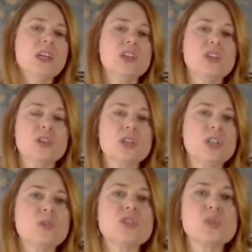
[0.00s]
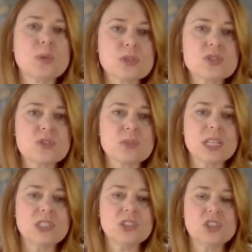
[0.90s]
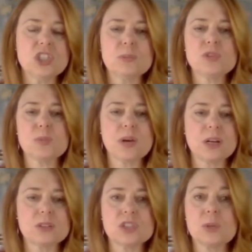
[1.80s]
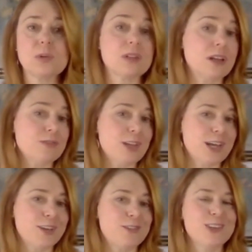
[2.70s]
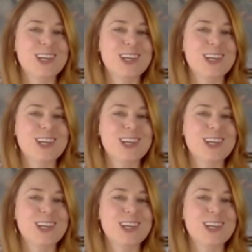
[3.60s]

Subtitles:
your closest personal relationships, your partnership, your love life,